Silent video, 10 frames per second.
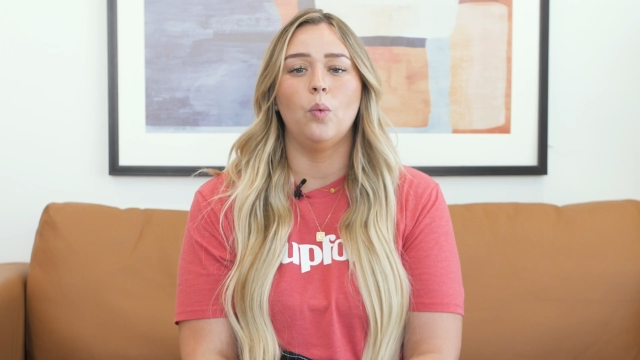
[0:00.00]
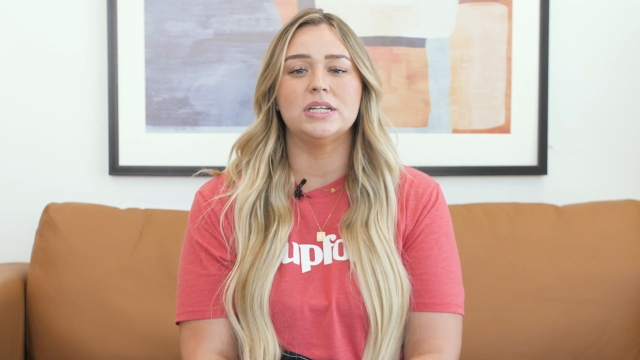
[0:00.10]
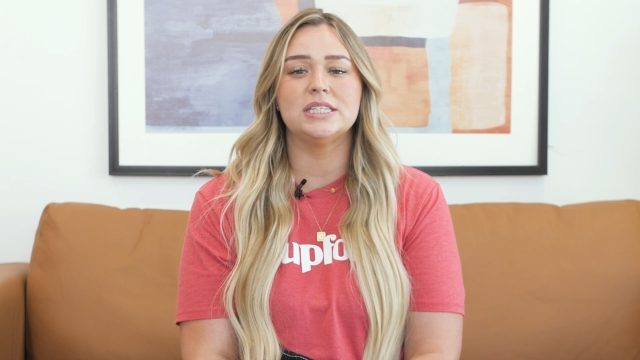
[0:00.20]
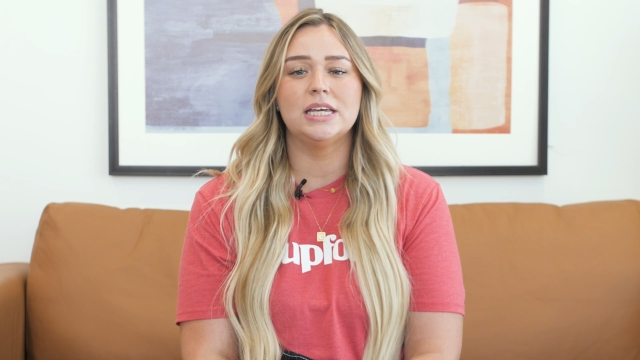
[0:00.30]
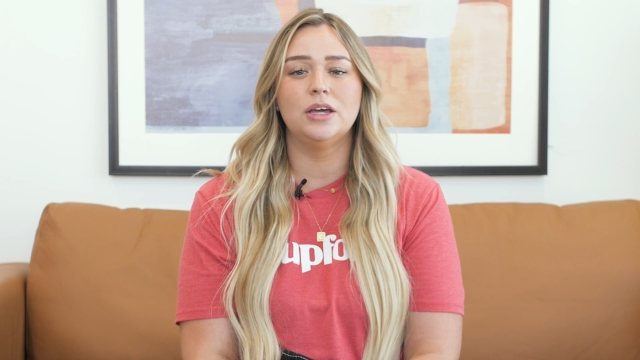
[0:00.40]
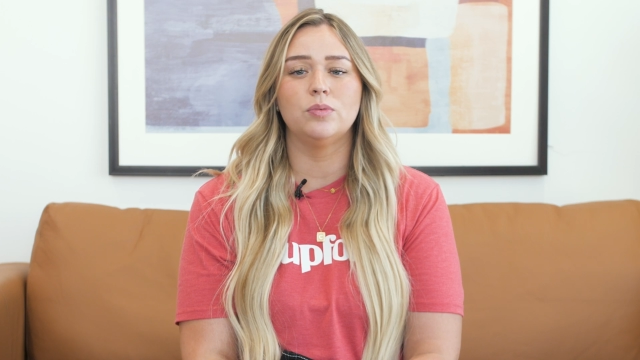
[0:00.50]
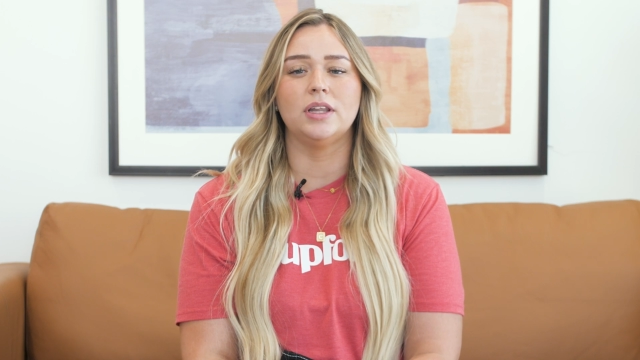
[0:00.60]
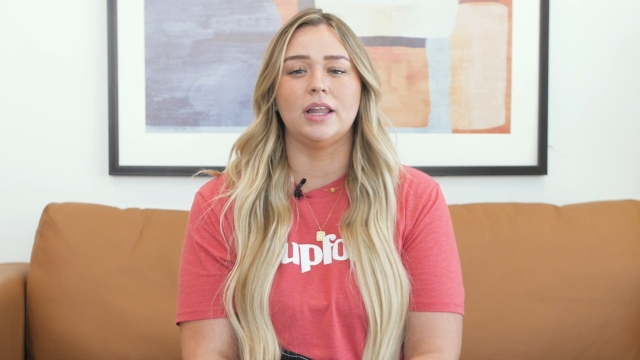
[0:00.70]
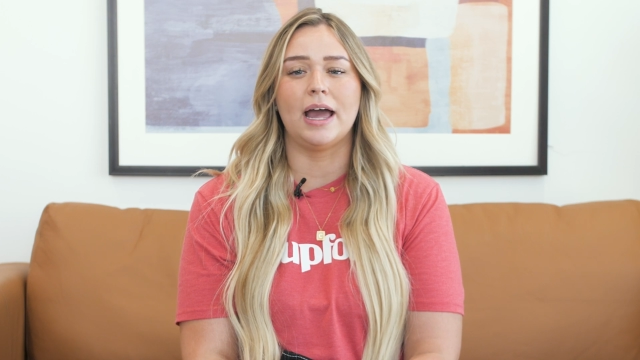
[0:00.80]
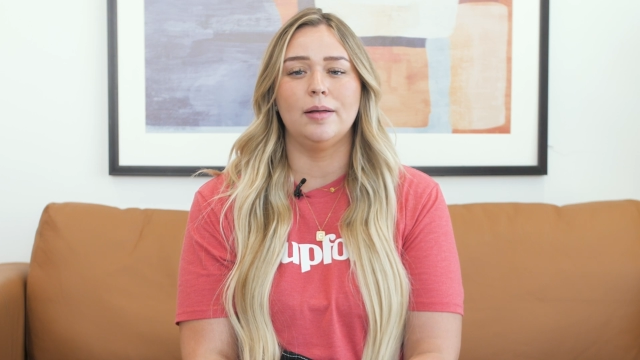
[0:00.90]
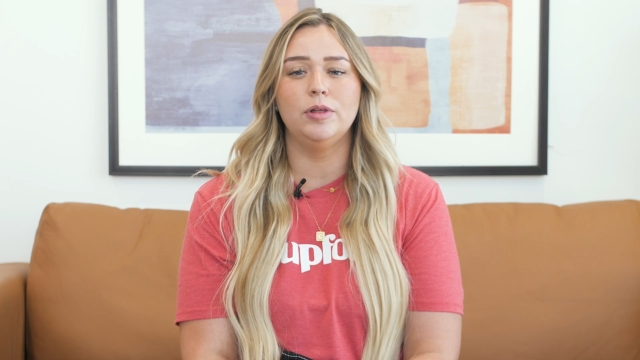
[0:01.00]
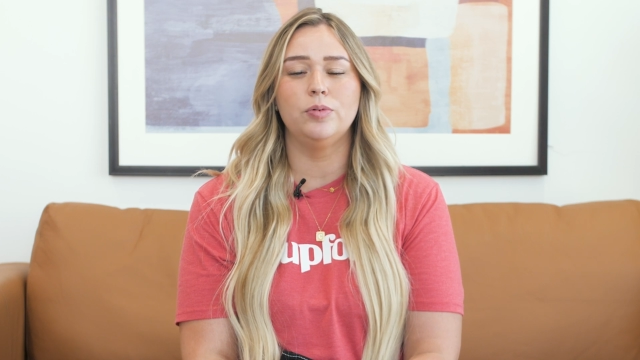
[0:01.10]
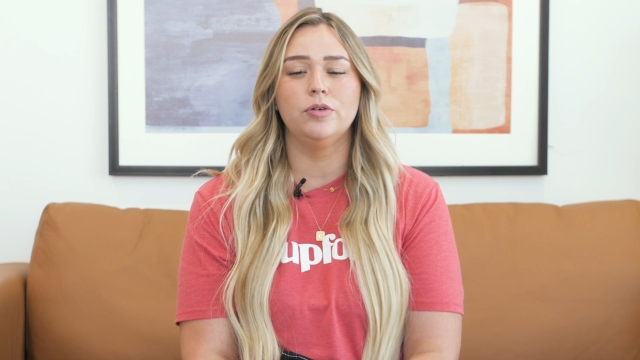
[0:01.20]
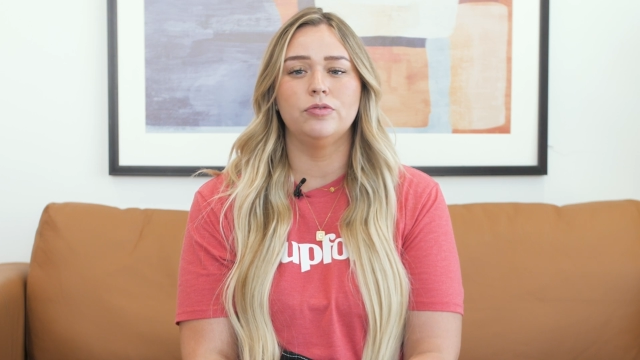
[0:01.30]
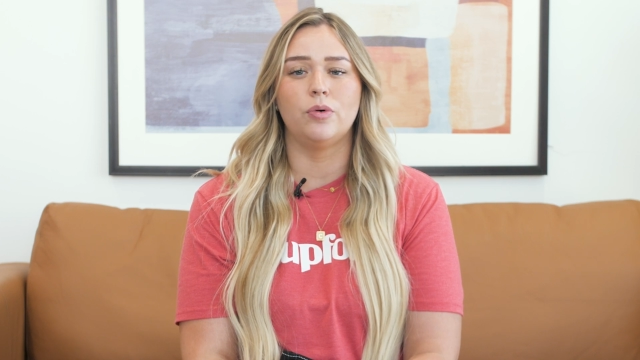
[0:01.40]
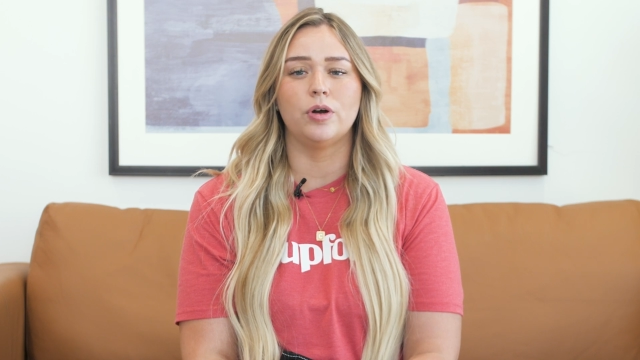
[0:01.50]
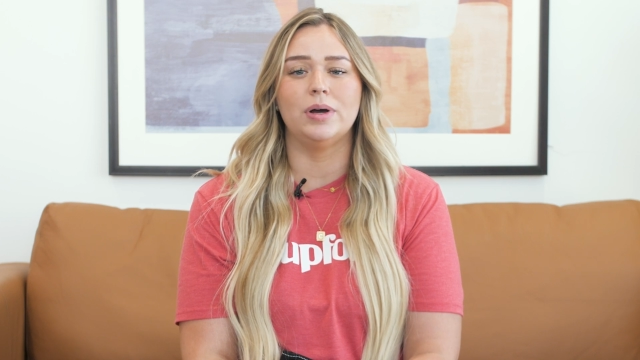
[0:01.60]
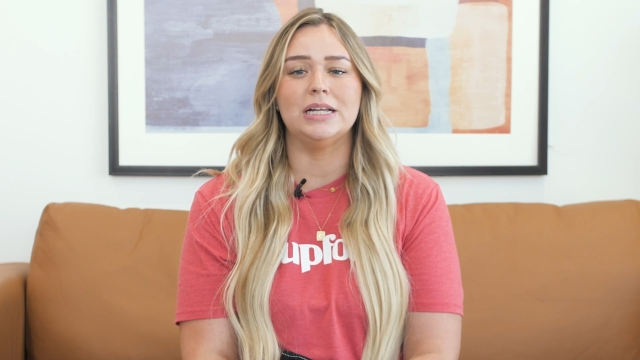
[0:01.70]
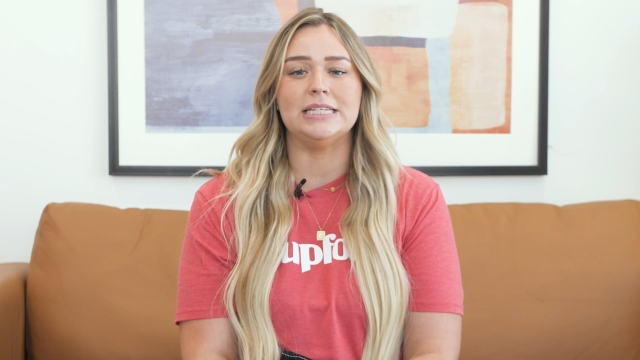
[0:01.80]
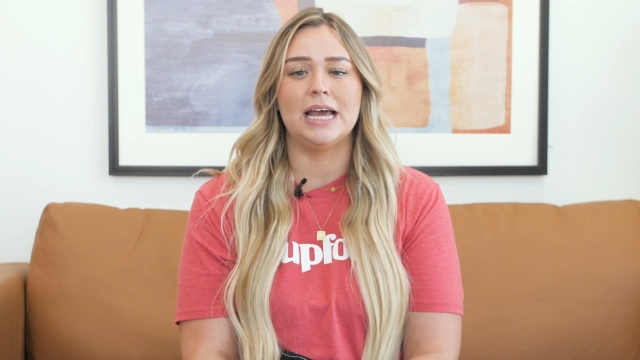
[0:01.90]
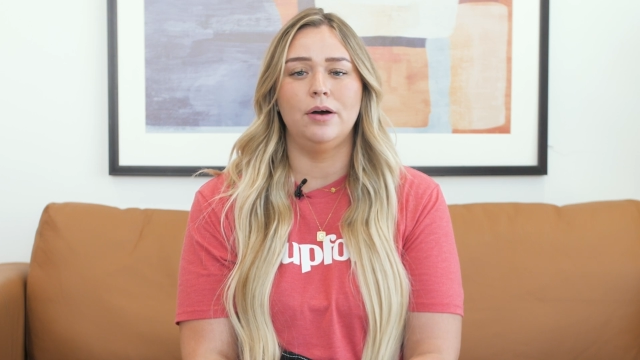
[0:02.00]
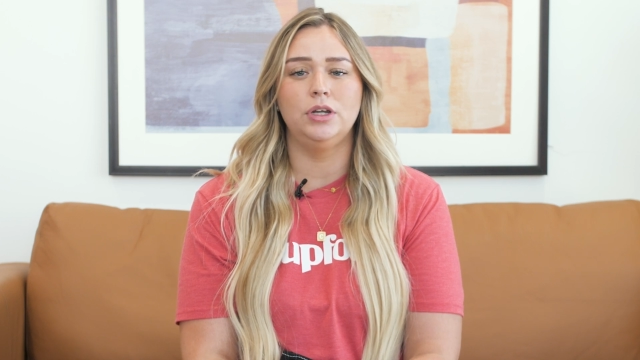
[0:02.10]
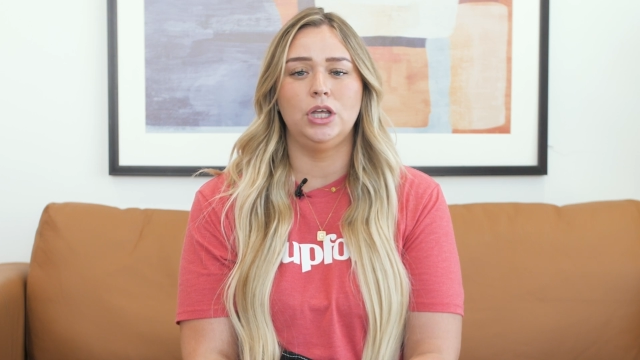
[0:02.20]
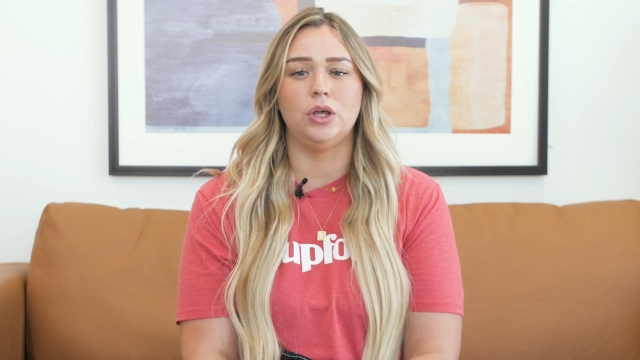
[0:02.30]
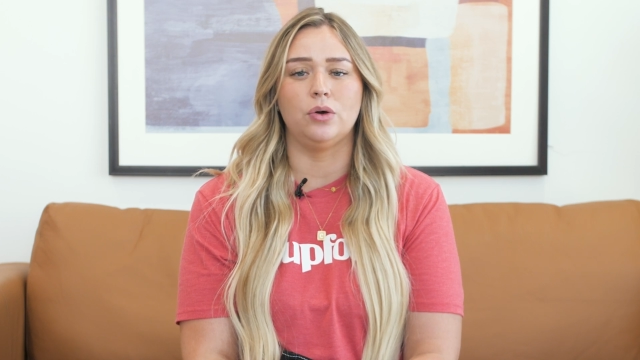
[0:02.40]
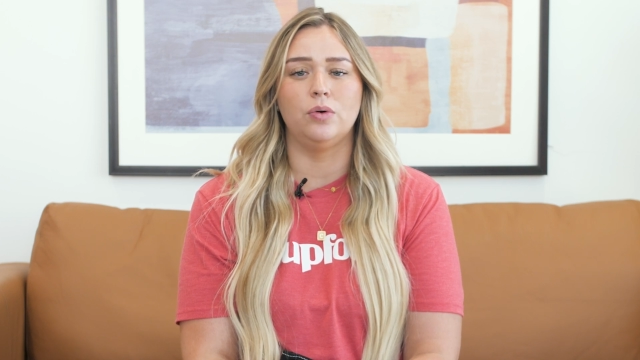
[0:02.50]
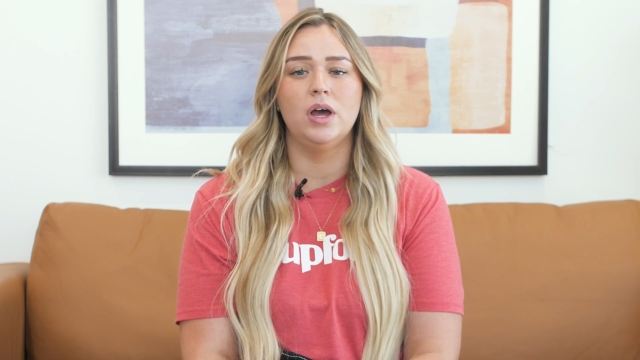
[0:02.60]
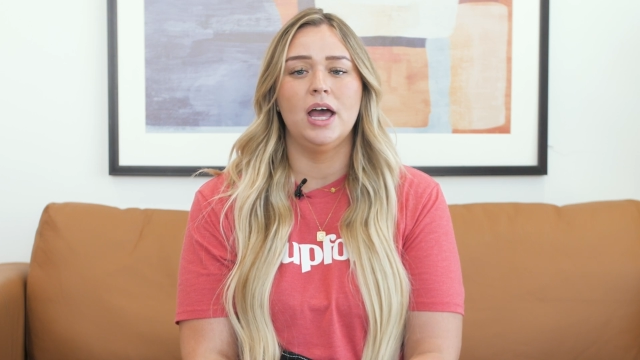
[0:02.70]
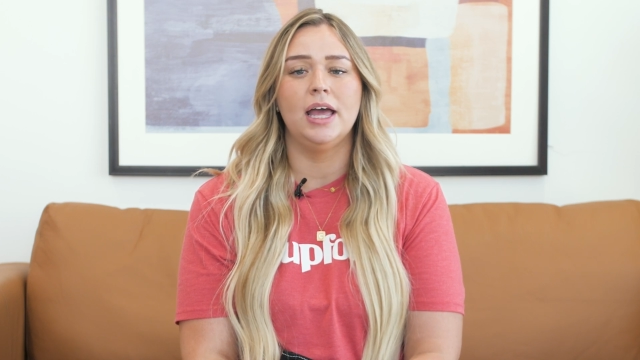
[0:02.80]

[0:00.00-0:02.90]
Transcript: Once they can reliably perform a down cue,